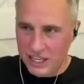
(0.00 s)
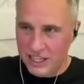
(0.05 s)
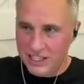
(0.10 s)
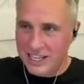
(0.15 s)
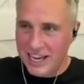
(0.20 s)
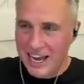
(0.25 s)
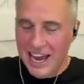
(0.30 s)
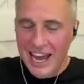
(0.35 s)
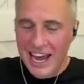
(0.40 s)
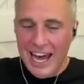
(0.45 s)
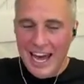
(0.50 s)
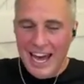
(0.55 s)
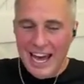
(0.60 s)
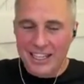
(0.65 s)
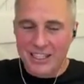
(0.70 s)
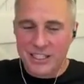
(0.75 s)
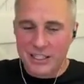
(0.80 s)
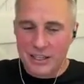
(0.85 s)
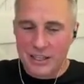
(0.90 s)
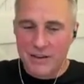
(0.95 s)
It's
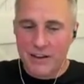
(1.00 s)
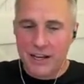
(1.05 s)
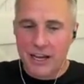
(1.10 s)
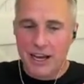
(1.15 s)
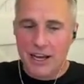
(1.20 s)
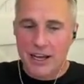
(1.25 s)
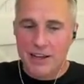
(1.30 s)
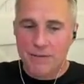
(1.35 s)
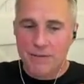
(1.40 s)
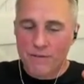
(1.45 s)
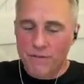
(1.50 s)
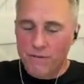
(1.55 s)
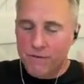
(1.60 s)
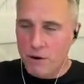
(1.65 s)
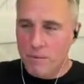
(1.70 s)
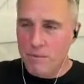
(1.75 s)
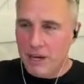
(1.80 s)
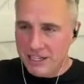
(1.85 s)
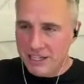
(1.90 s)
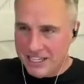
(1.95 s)
it's uh,
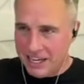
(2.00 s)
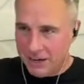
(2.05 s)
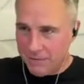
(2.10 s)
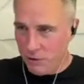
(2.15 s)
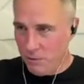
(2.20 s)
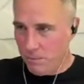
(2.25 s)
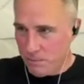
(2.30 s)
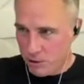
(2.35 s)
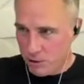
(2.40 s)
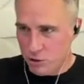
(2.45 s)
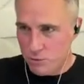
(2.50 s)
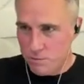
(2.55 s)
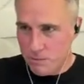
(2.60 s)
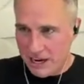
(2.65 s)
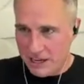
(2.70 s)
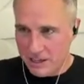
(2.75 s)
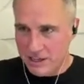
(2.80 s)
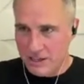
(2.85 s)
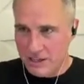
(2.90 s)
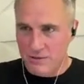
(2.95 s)
from a different
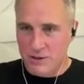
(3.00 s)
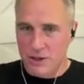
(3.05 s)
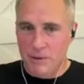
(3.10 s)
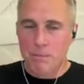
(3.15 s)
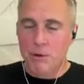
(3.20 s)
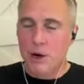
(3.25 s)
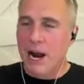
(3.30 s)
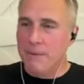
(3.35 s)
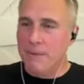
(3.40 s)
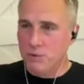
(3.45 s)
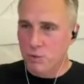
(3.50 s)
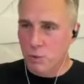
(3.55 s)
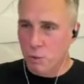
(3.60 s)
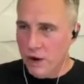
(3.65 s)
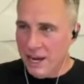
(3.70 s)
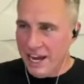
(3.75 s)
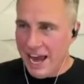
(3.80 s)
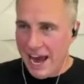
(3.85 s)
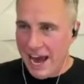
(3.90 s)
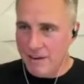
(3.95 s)
perspective than perhaps
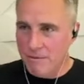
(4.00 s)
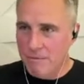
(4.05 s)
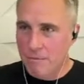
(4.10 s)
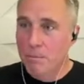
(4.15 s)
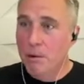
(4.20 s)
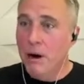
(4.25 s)
we have,